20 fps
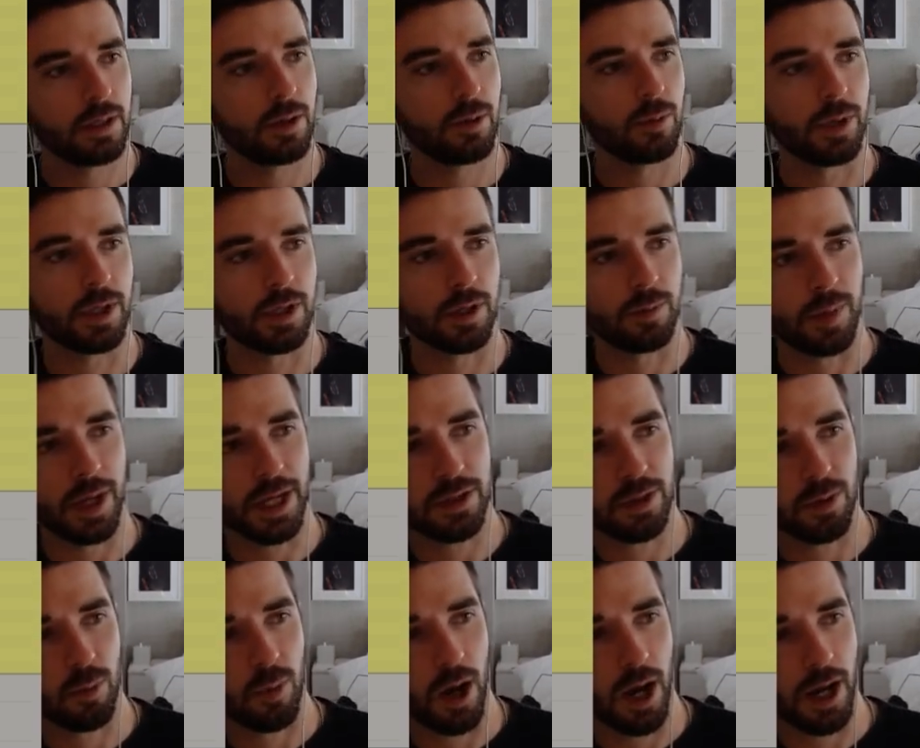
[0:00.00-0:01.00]
we could make
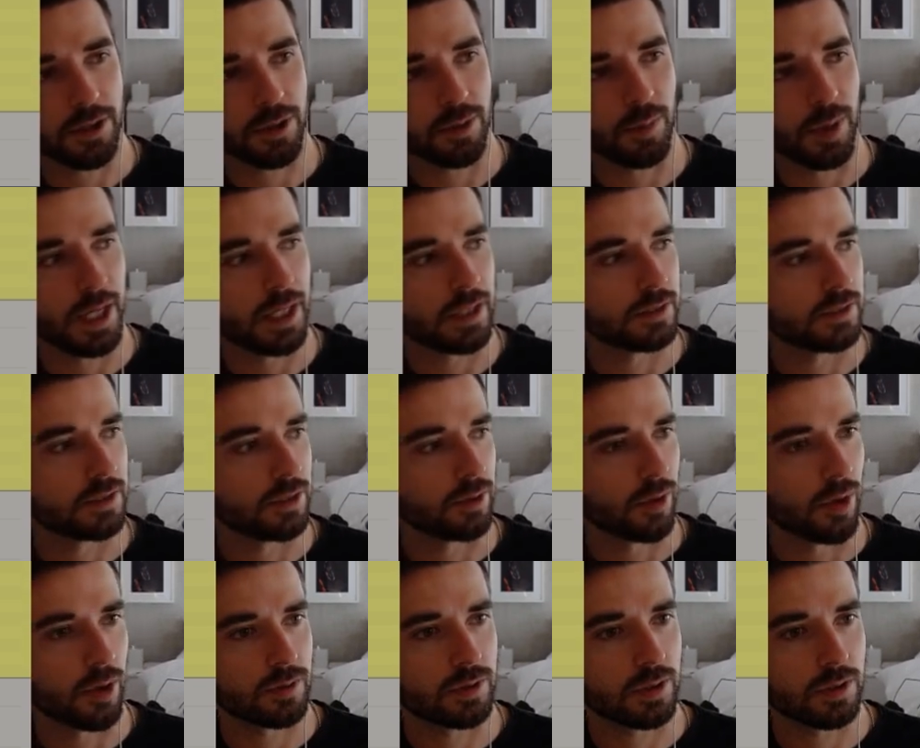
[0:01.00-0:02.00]
the Y domain
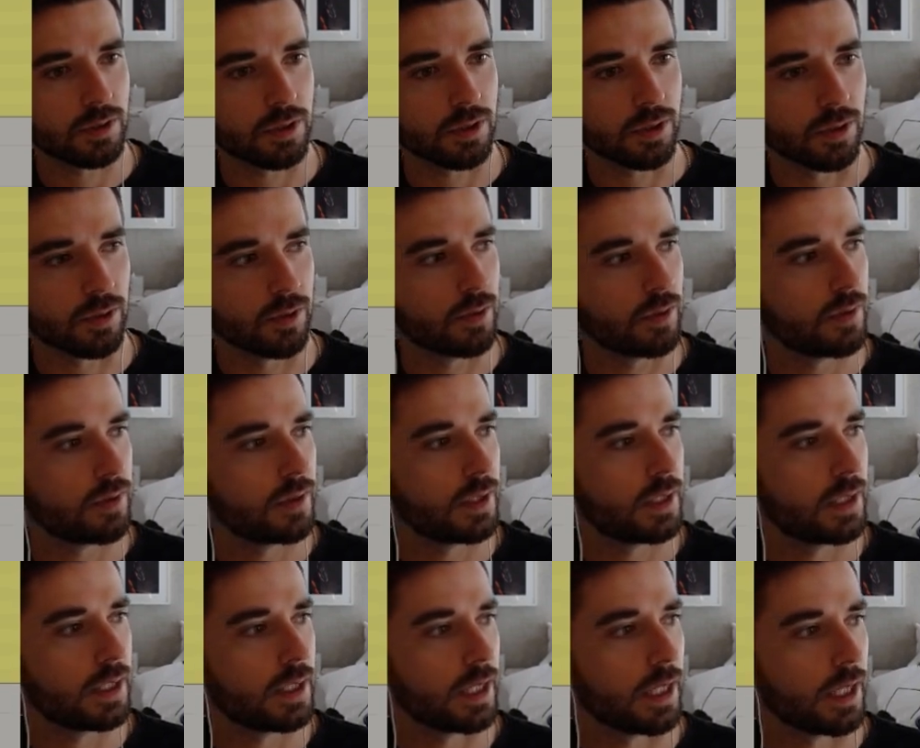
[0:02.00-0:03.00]
0 to 2,
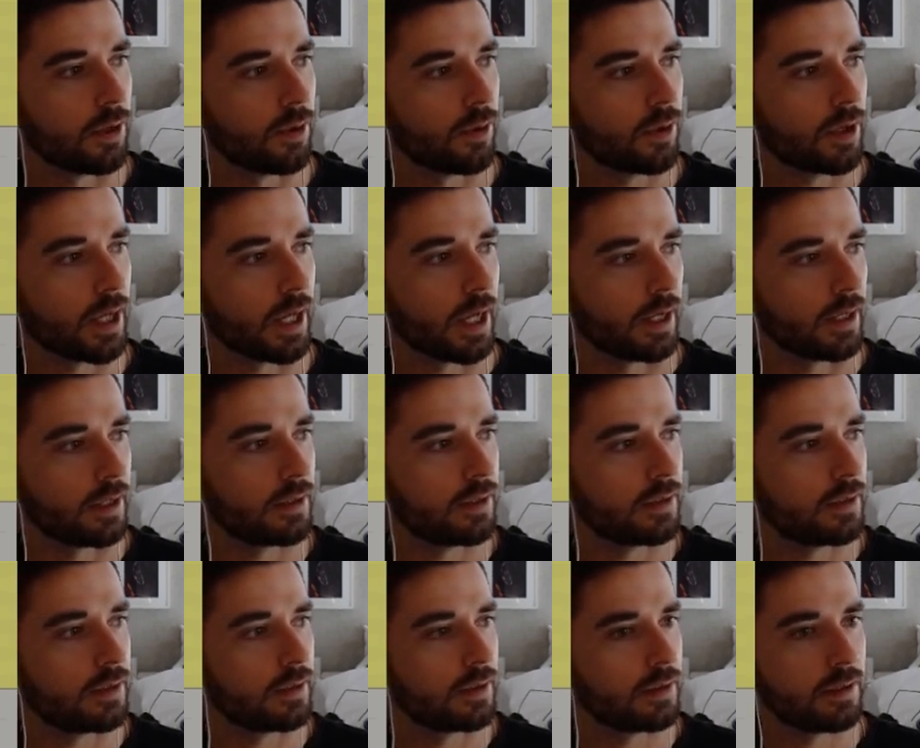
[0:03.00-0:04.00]
hit OK,
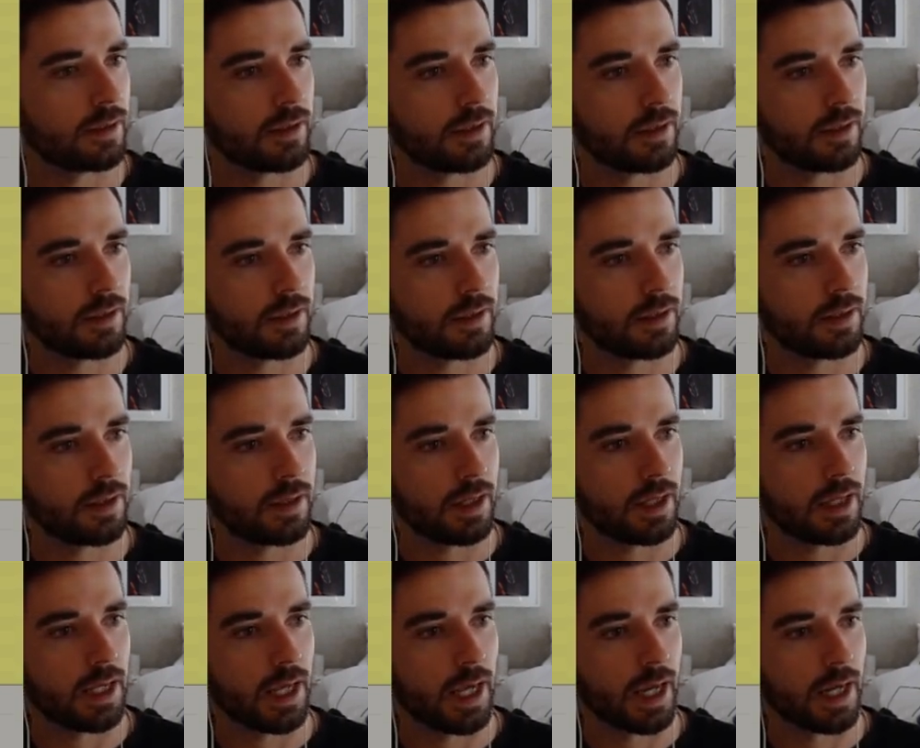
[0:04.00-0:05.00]

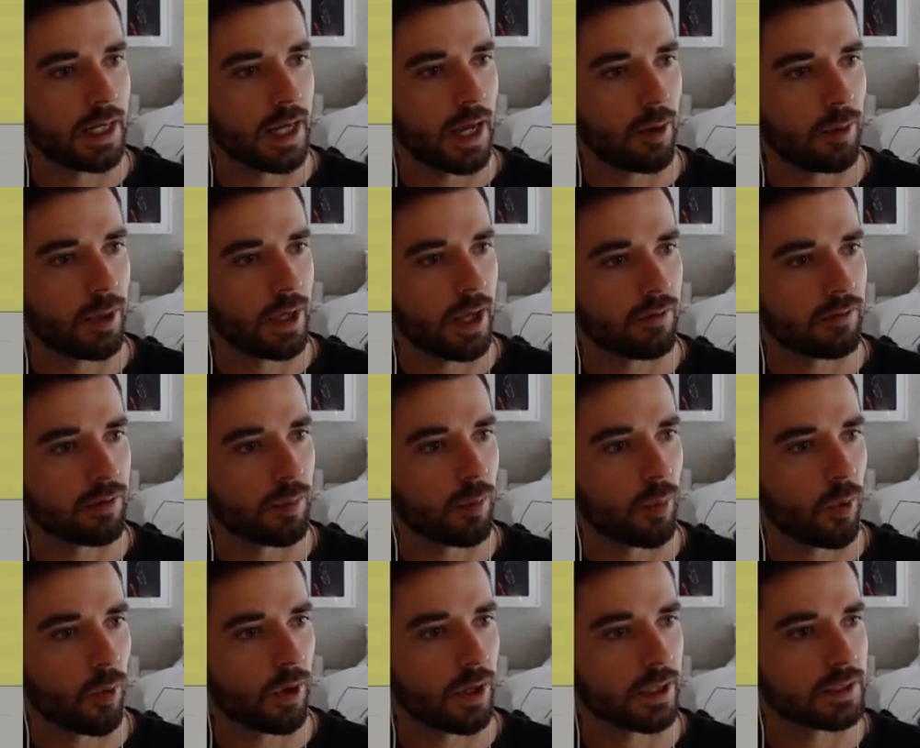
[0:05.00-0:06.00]
and now we have a
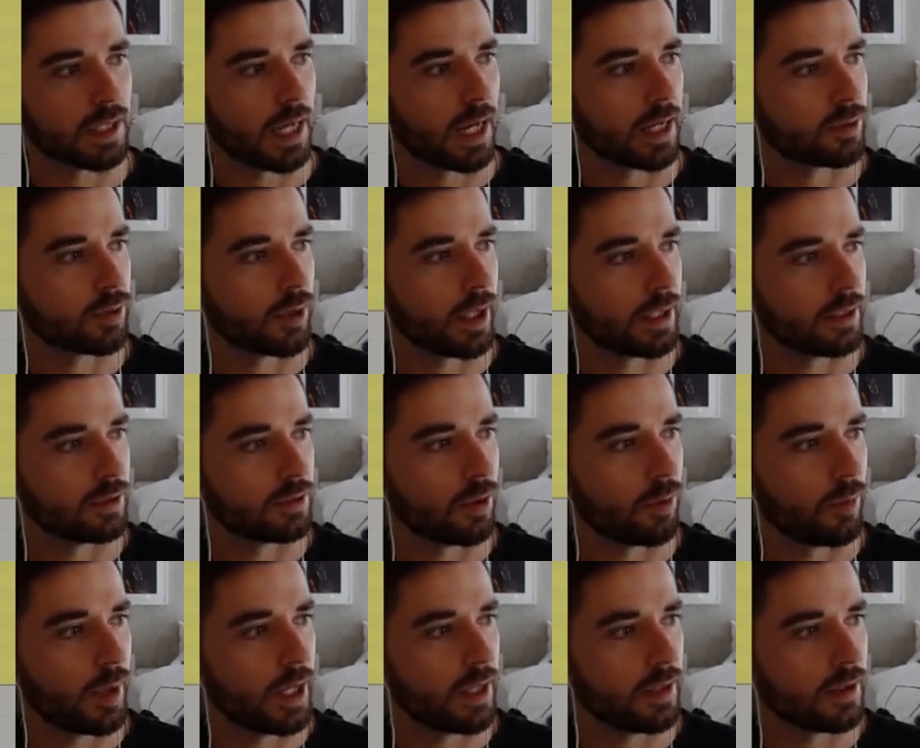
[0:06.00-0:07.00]
more exaggerated
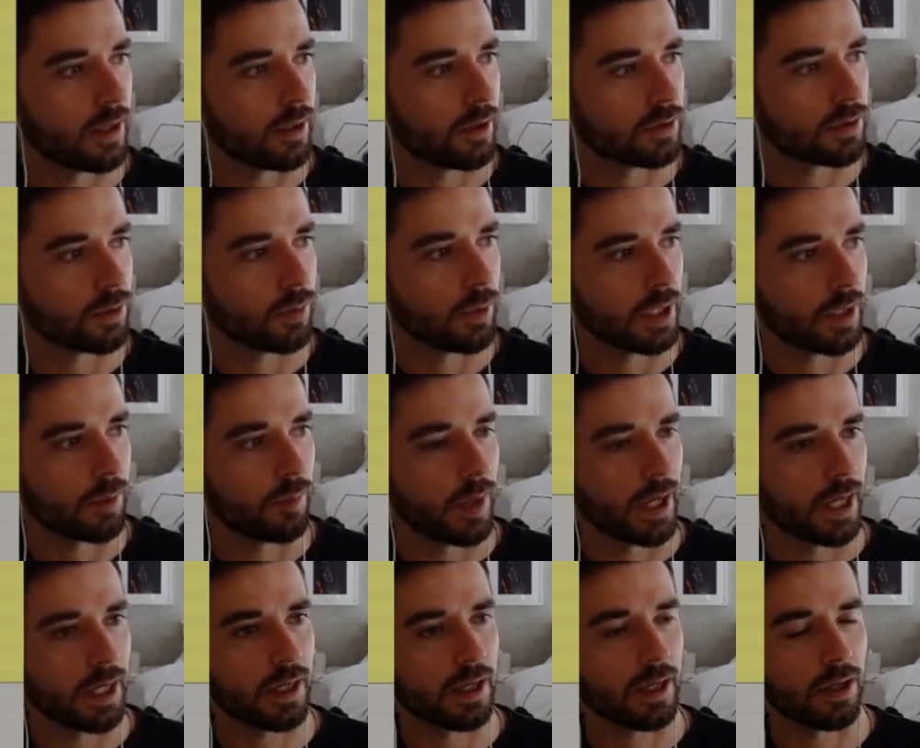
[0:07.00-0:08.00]
domain there, so we can
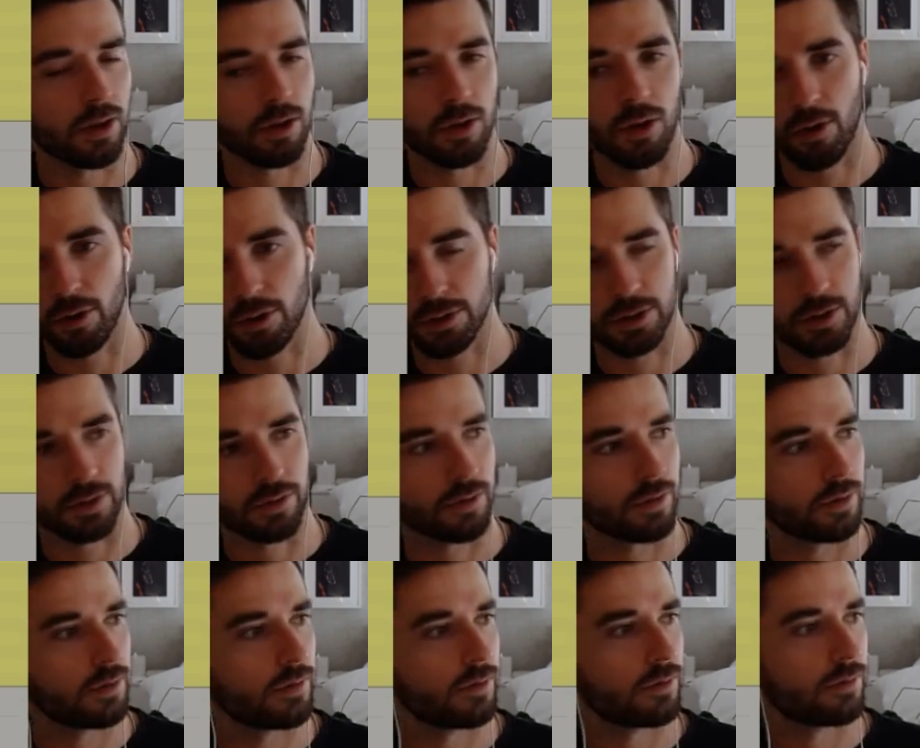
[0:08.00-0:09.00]
make a larger
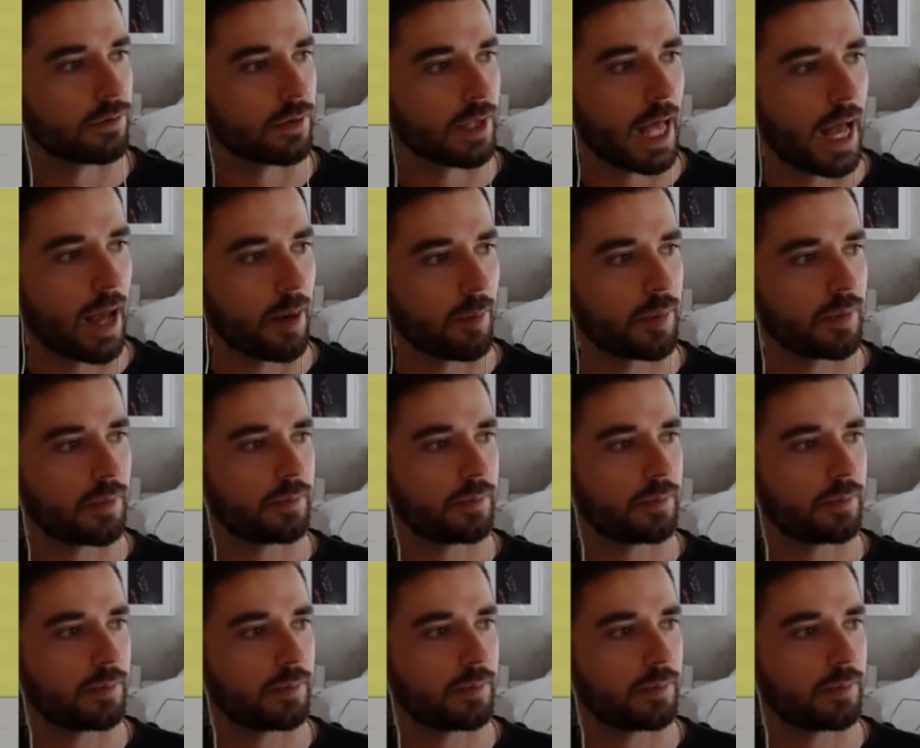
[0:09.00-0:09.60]
flap.